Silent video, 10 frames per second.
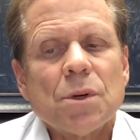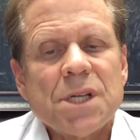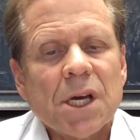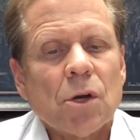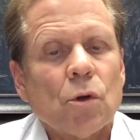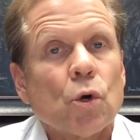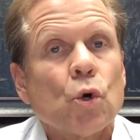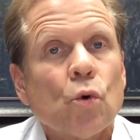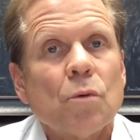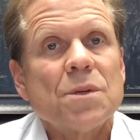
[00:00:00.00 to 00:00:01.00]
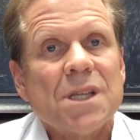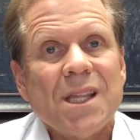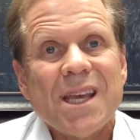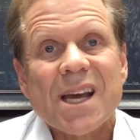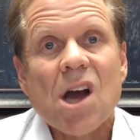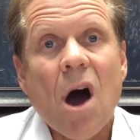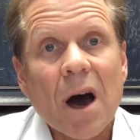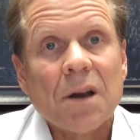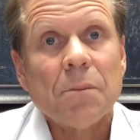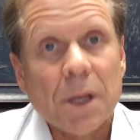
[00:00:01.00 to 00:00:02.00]
particular groups in the
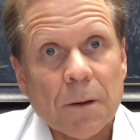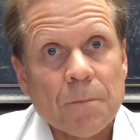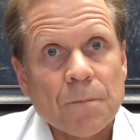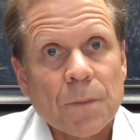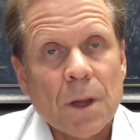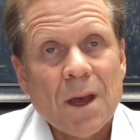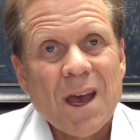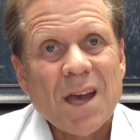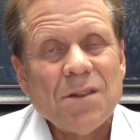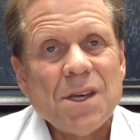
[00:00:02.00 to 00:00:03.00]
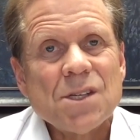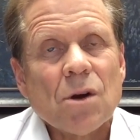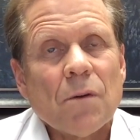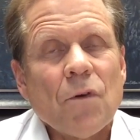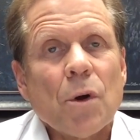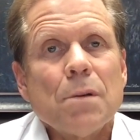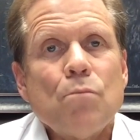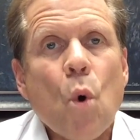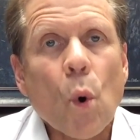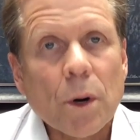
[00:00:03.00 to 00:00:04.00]
economy. And these are very
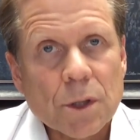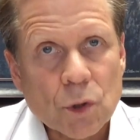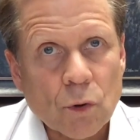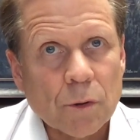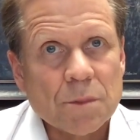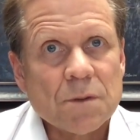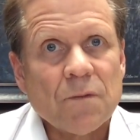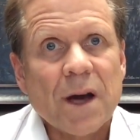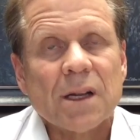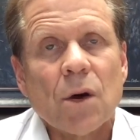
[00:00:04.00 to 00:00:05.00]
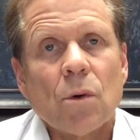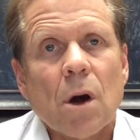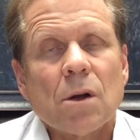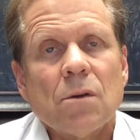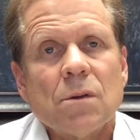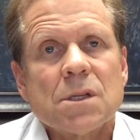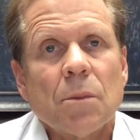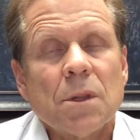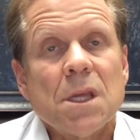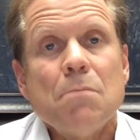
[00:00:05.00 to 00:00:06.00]
important groups. In fact, I would argue that
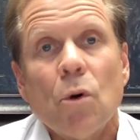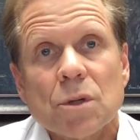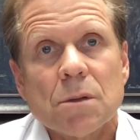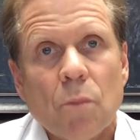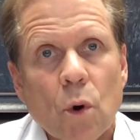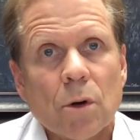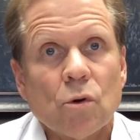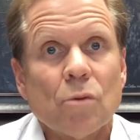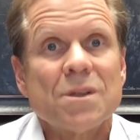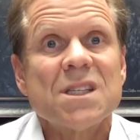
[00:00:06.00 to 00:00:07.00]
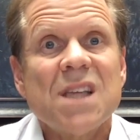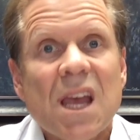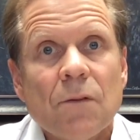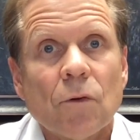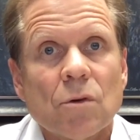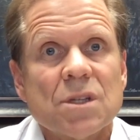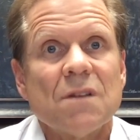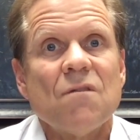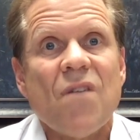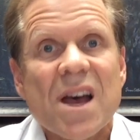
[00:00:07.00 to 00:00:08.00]
some of the most important groups, savers,
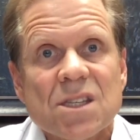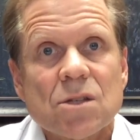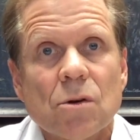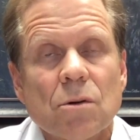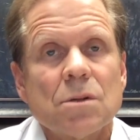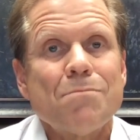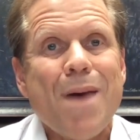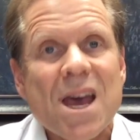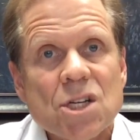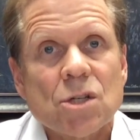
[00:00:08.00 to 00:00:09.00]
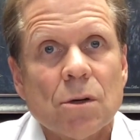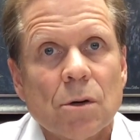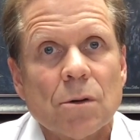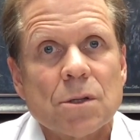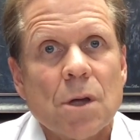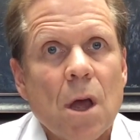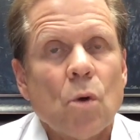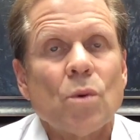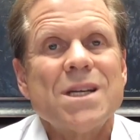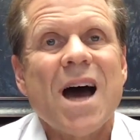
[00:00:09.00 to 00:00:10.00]
investors, pensioners,
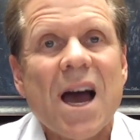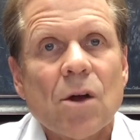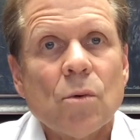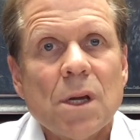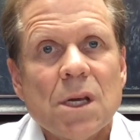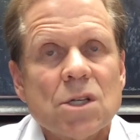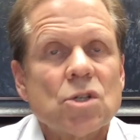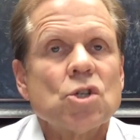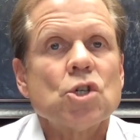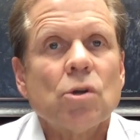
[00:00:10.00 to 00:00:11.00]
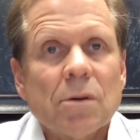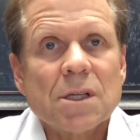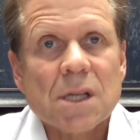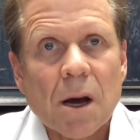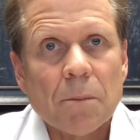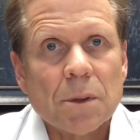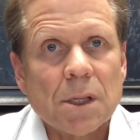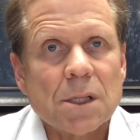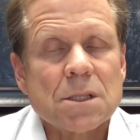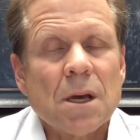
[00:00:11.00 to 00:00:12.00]
retirees, insurance
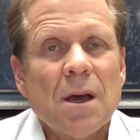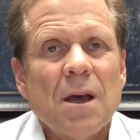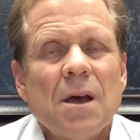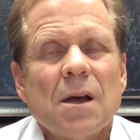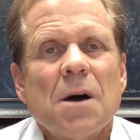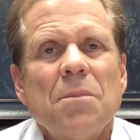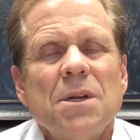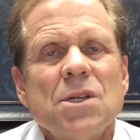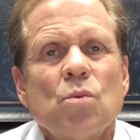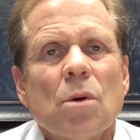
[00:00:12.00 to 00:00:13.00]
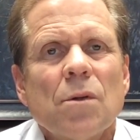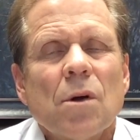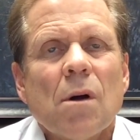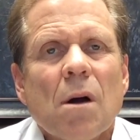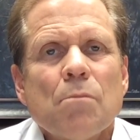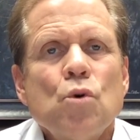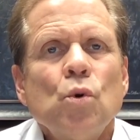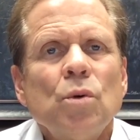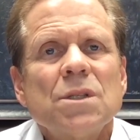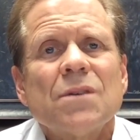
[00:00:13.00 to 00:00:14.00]
companies, companies where there are
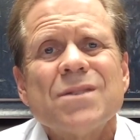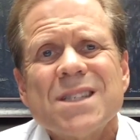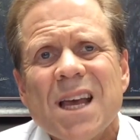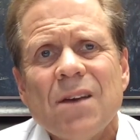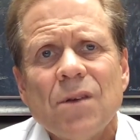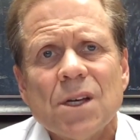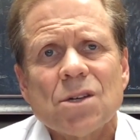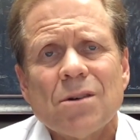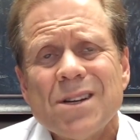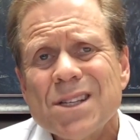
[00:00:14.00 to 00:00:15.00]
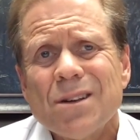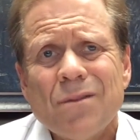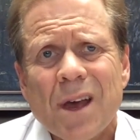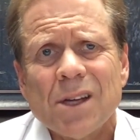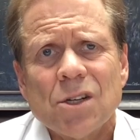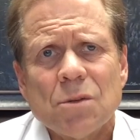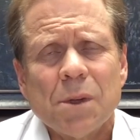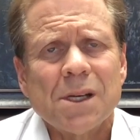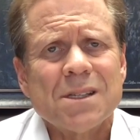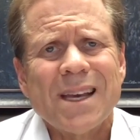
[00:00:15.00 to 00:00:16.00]
pools of savings are disadvantaged
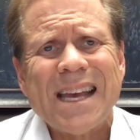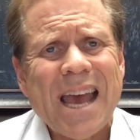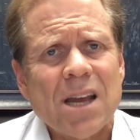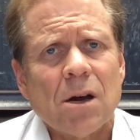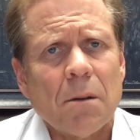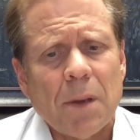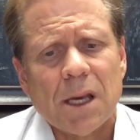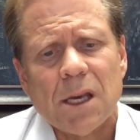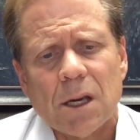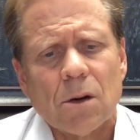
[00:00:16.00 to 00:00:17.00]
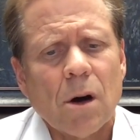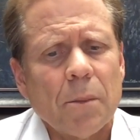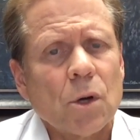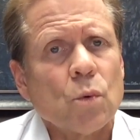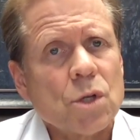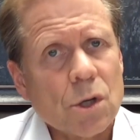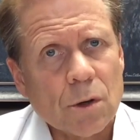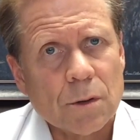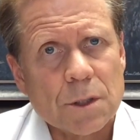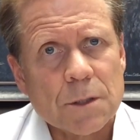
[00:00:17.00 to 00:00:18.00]
because they cannot make economic
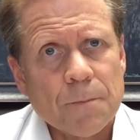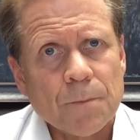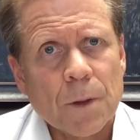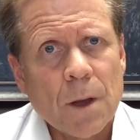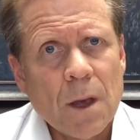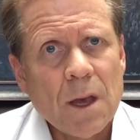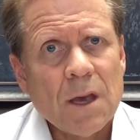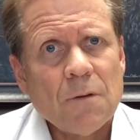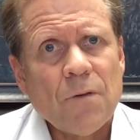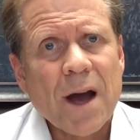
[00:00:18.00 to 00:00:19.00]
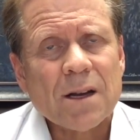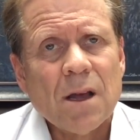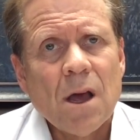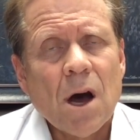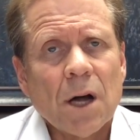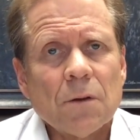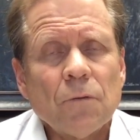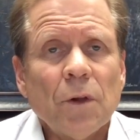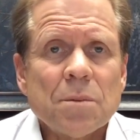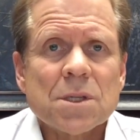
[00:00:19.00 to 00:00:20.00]
returns. In fact, on the
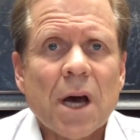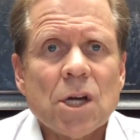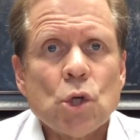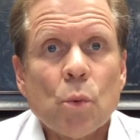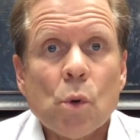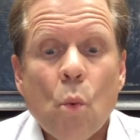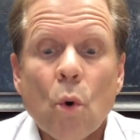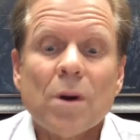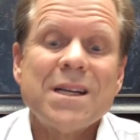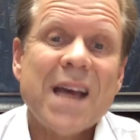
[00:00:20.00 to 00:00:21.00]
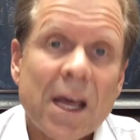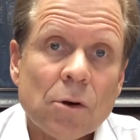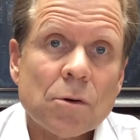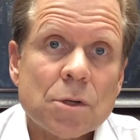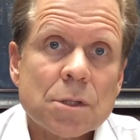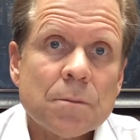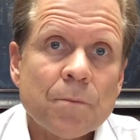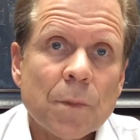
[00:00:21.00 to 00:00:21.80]
flip side, you reward debtors.